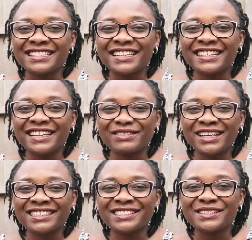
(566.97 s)
Take care,
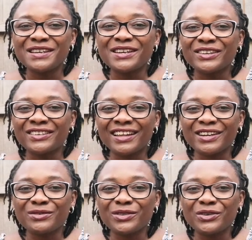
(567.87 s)
guys. Good
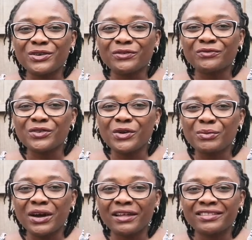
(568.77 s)
luck with your
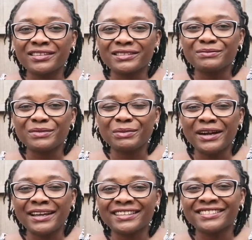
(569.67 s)
birth. Bye
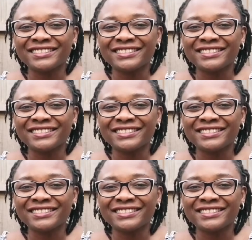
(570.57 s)
bye.